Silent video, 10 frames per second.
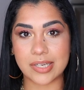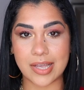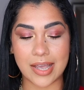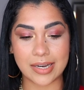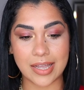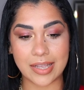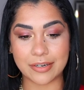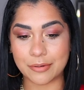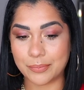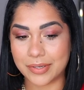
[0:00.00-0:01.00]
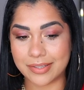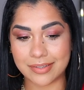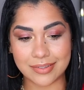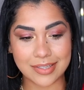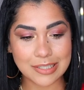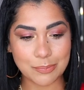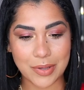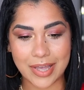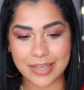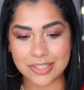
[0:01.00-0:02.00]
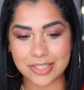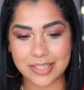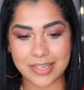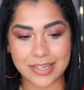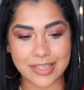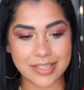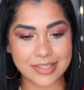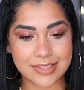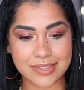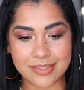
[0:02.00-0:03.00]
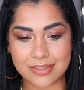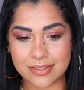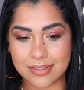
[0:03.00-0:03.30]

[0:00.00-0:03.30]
and highlighter. But this packaging, it is